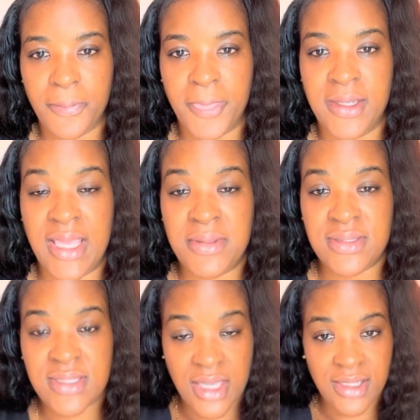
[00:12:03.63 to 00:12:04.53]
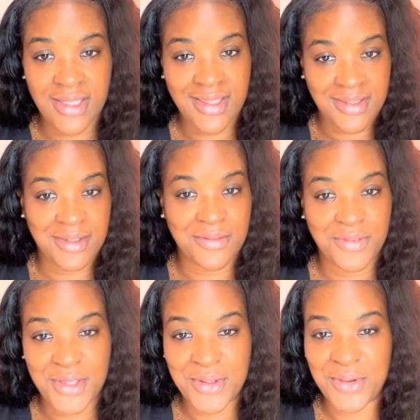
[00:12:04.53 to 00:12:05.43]
and I've said it in the
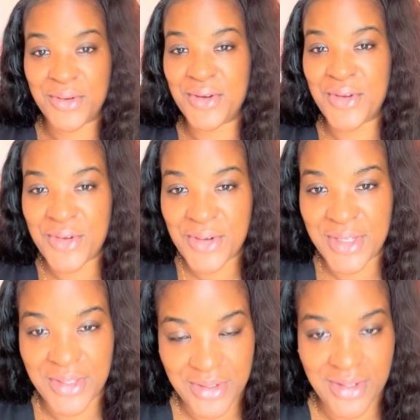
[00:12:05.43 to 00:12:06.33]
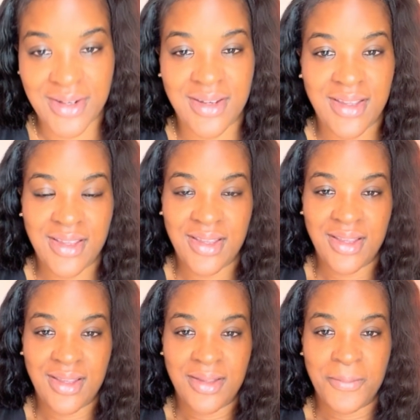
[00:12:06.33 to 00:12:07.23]
video earlier,
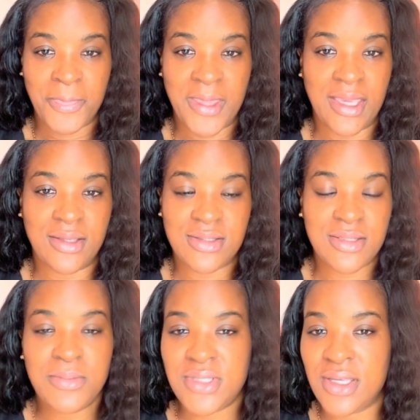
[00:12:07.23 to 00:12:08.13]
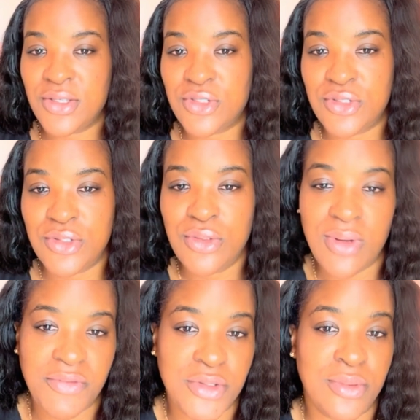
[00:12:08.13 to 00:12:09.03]
that sometimes you don't
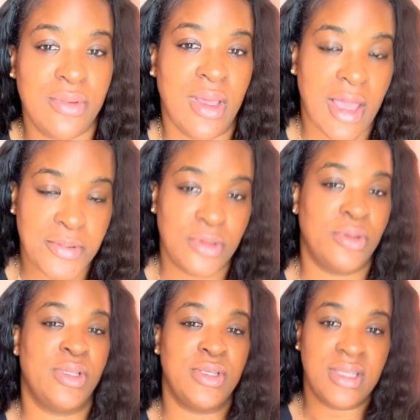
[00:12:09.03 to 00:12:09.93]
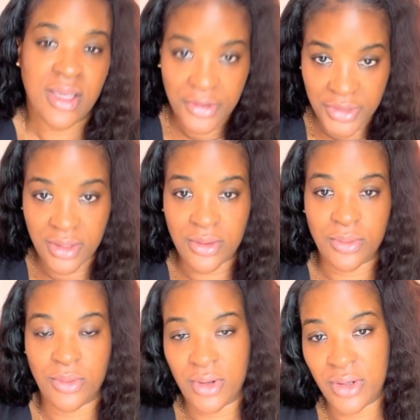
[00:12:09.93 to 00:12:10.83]
have to do absolutely nothing
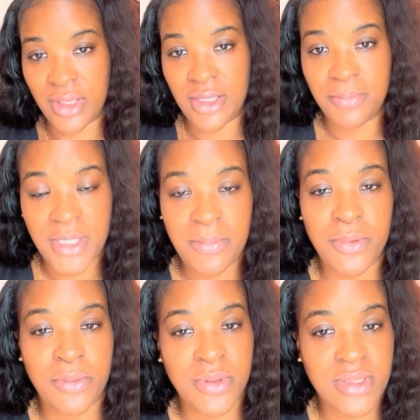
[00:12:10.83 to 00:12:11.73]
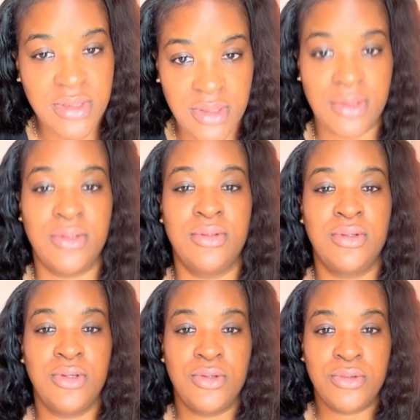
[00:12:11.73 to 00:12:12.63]
wrong, and people will still
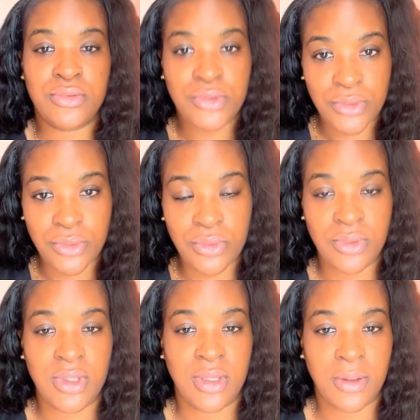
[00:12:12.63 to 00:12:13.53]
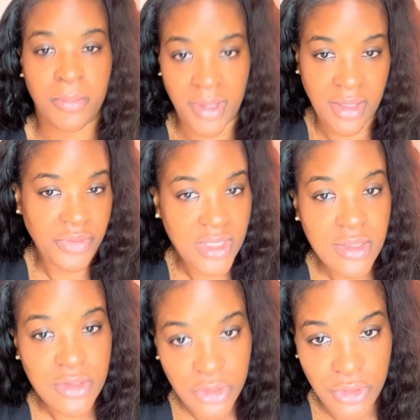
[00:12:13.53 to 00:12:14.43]
do bad things
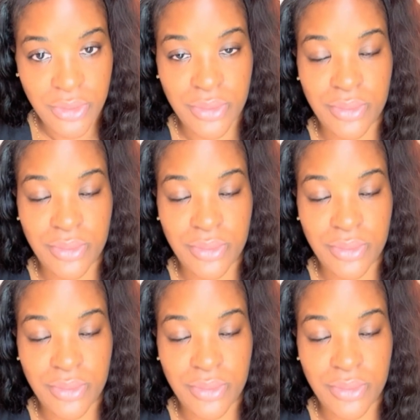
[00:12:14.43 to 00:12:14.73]
to you.